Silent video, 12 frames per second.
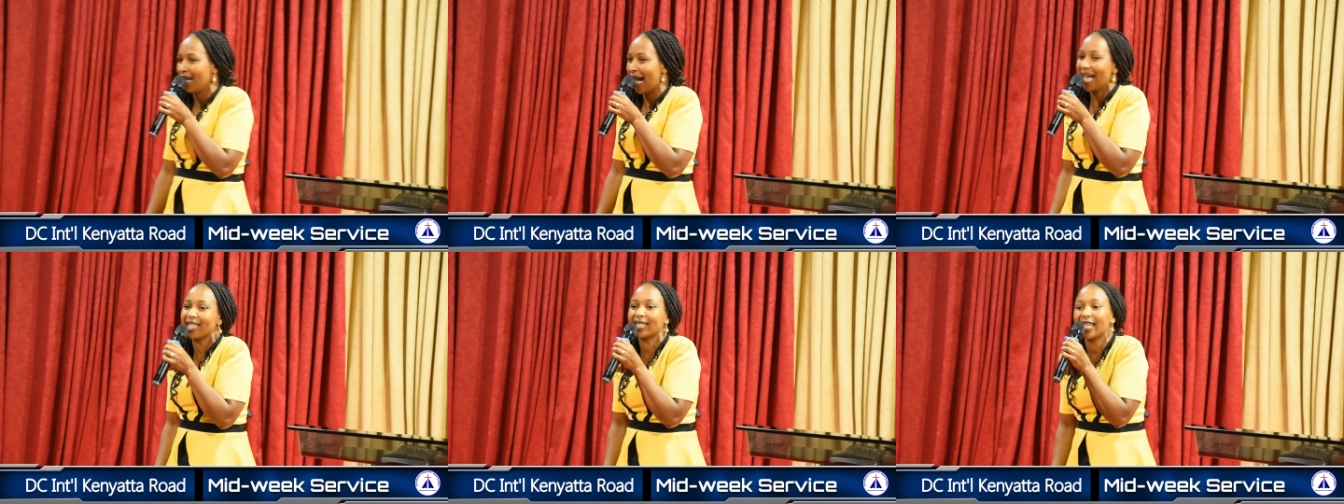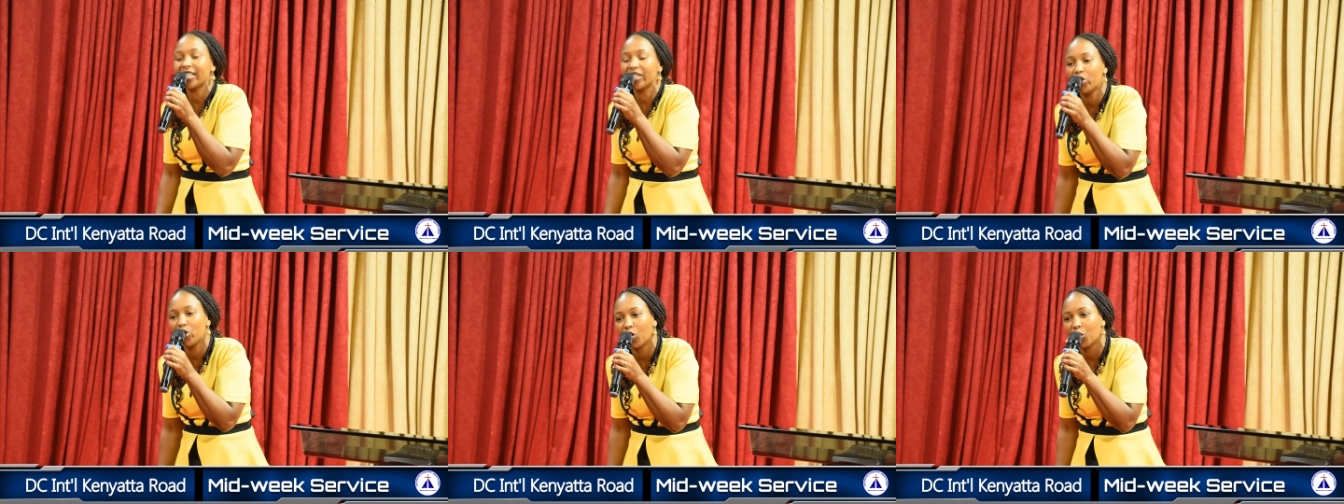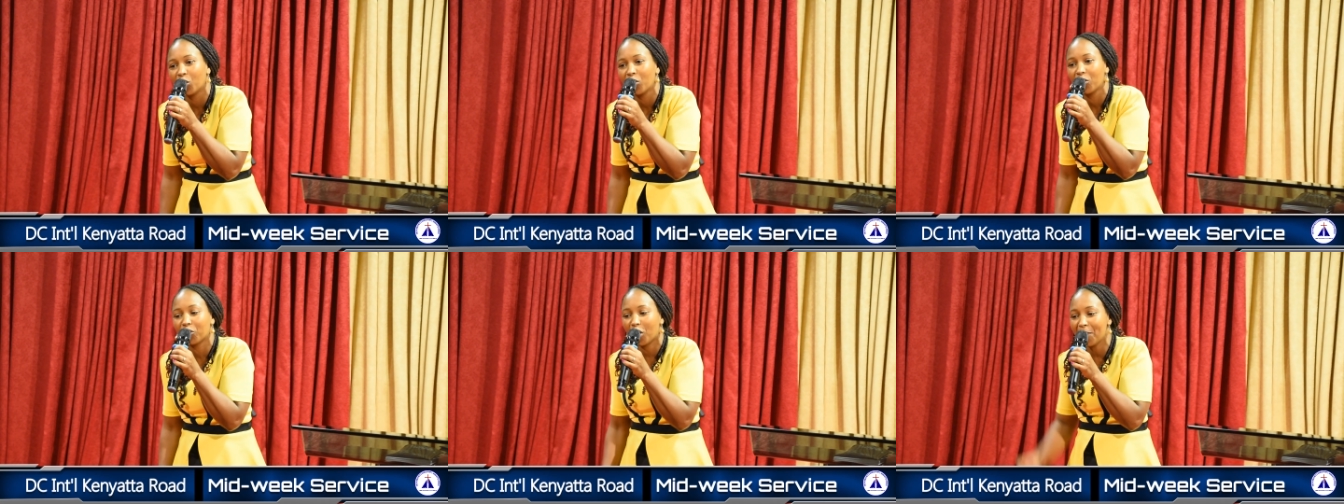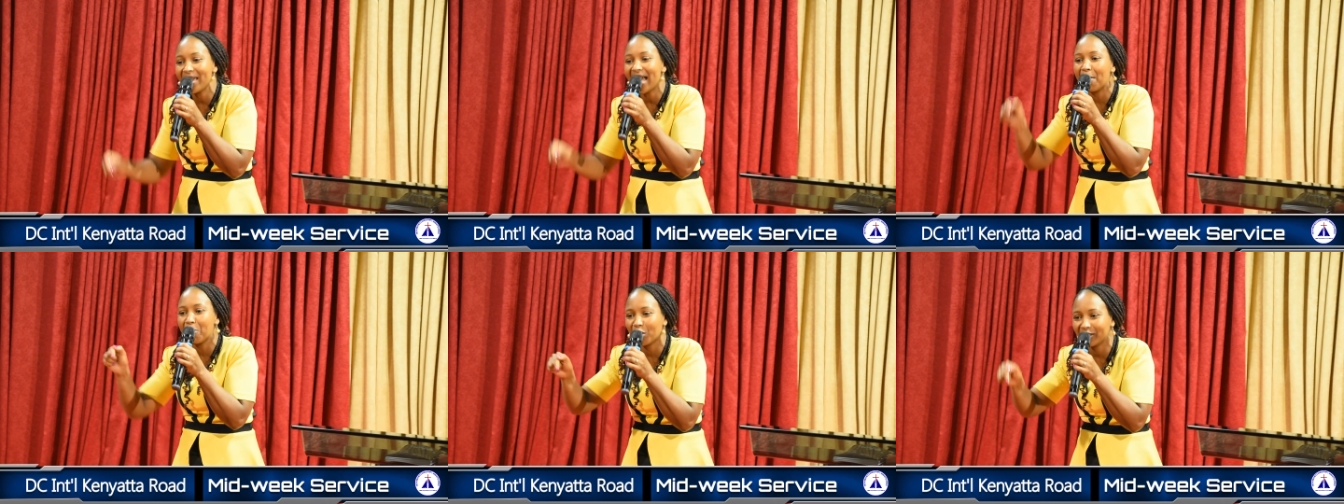I said, No. For me,
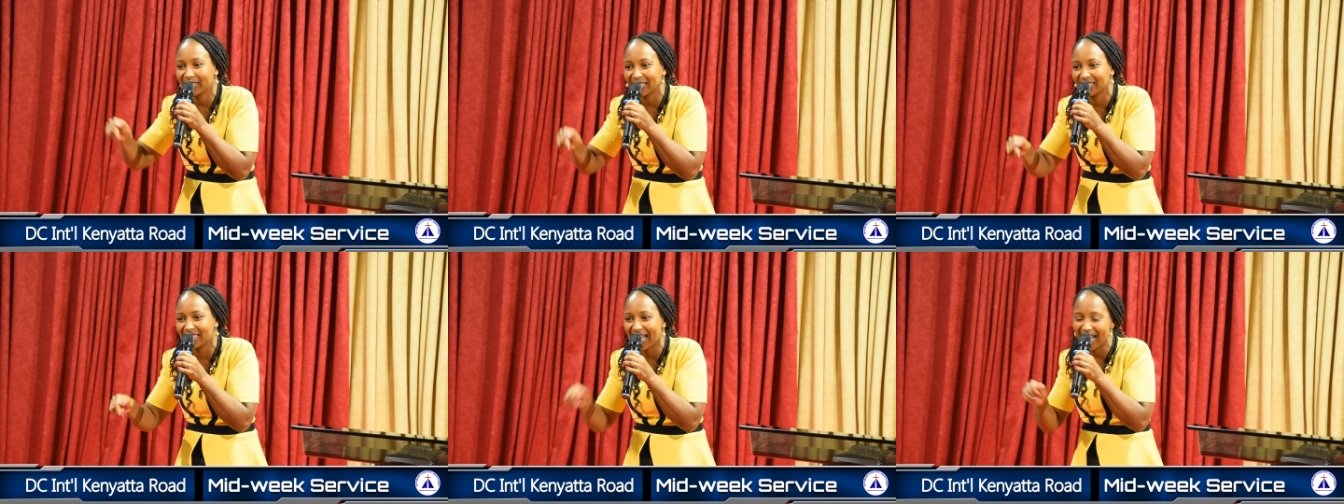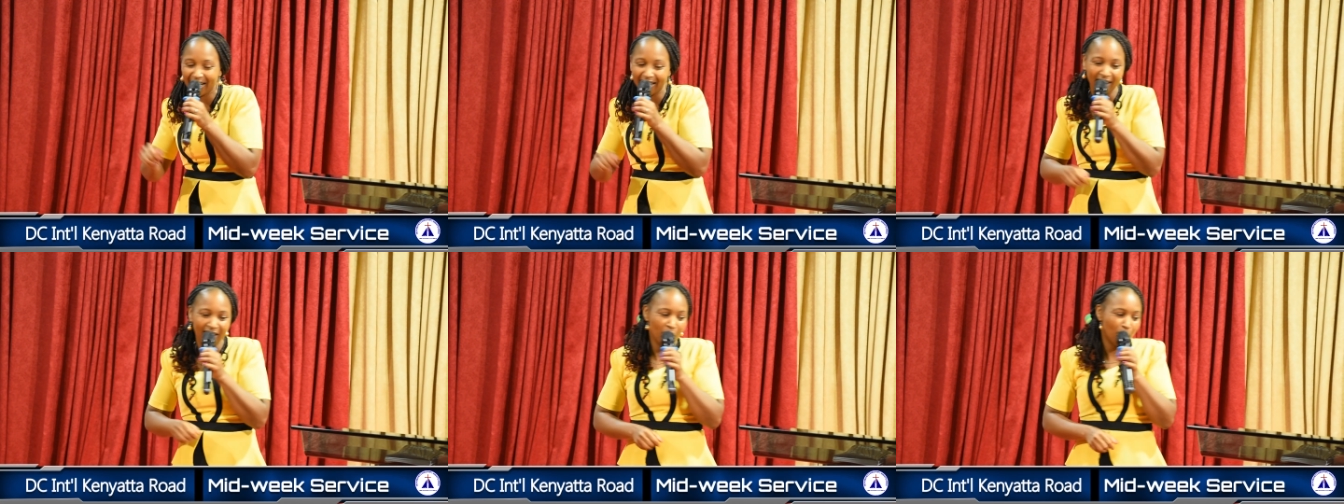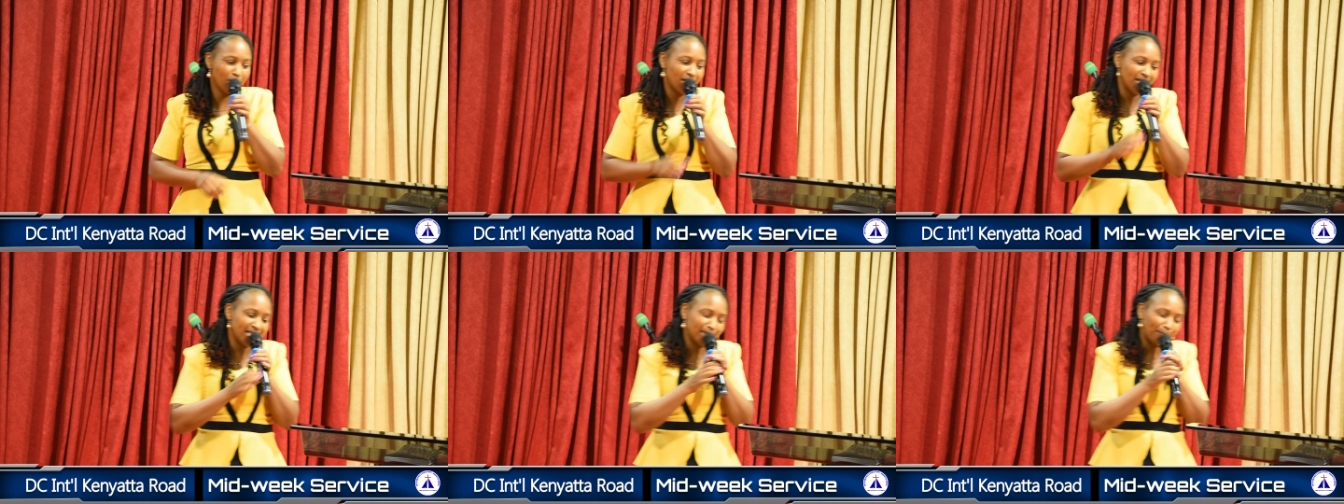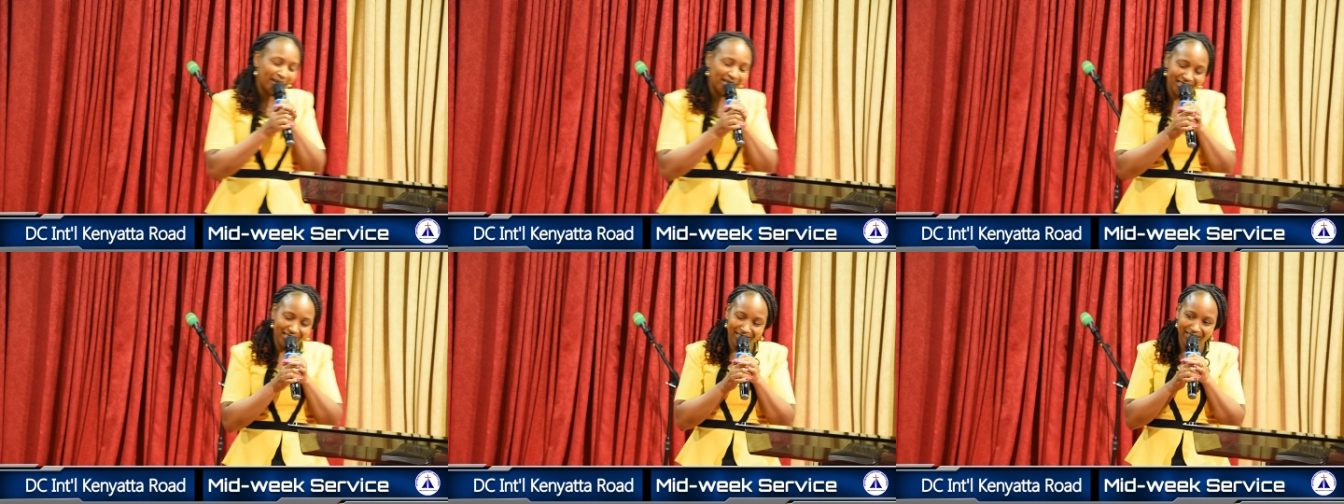I'm not yet done with this
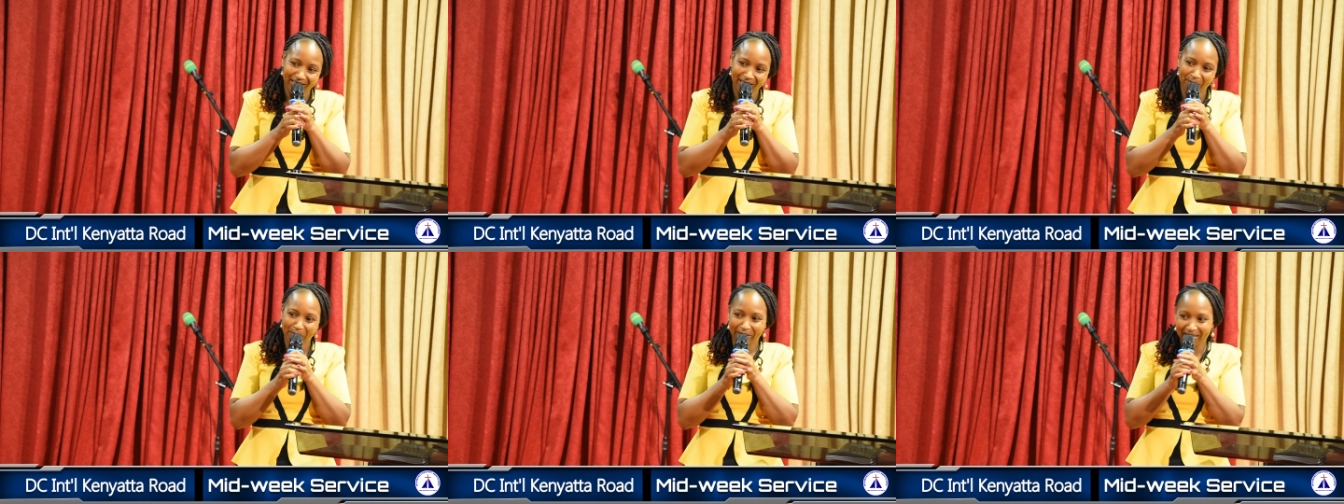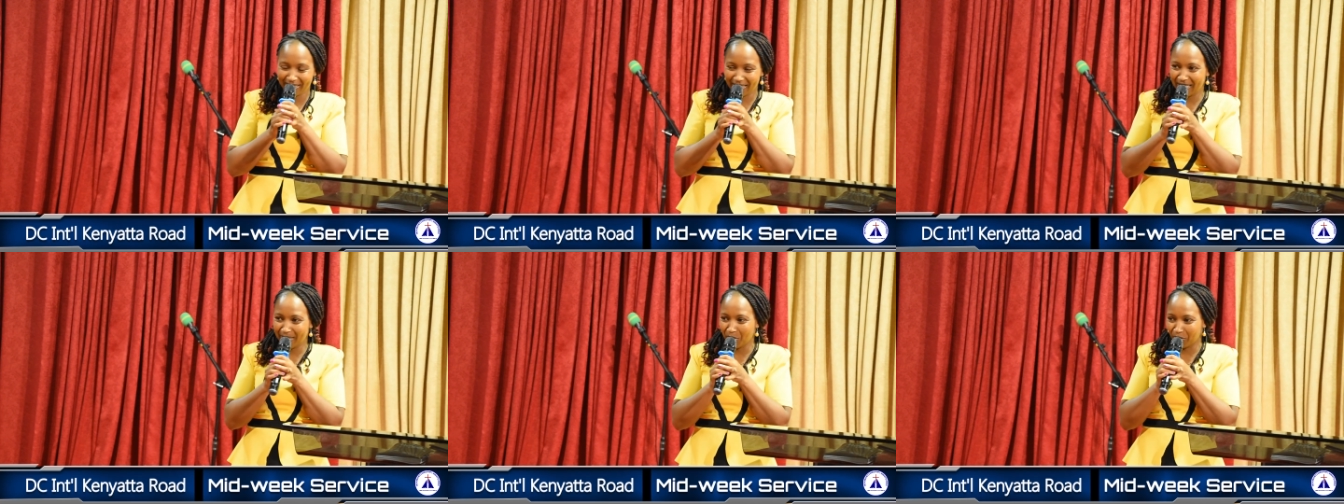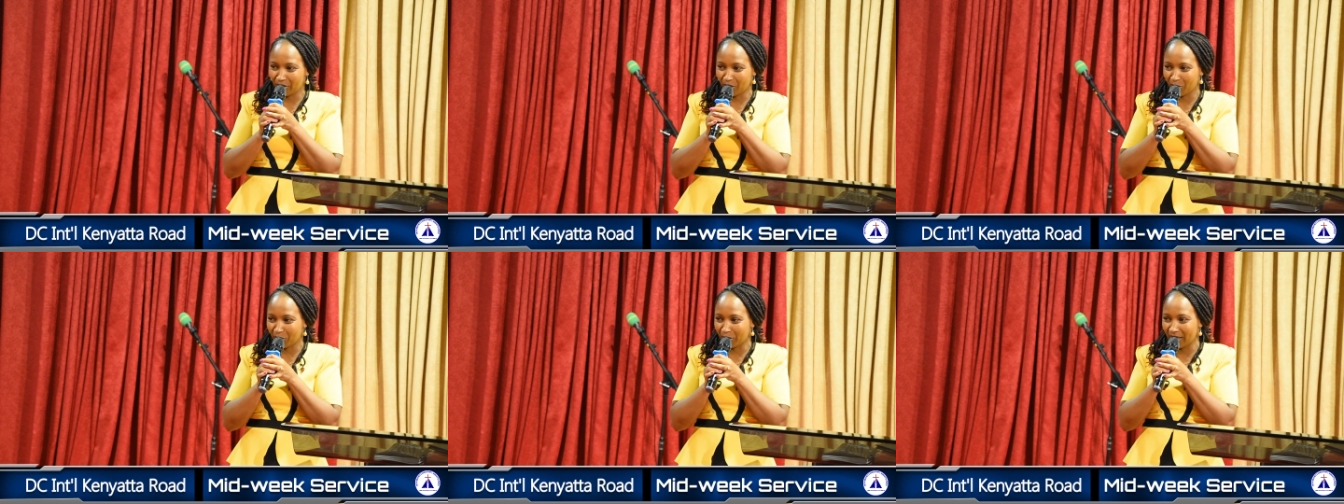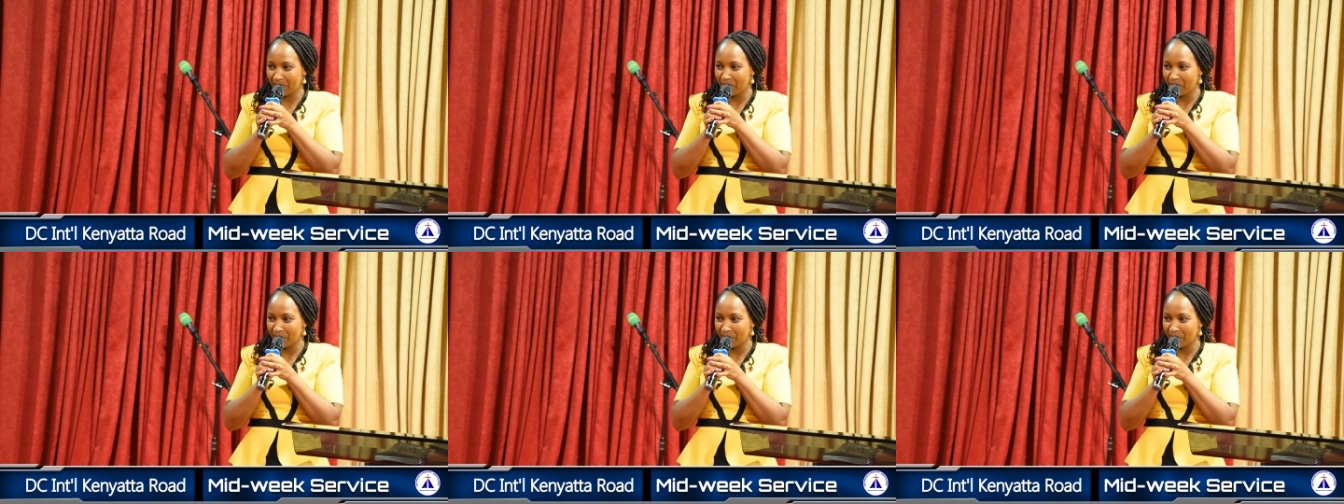place. Praise the name of the Lord.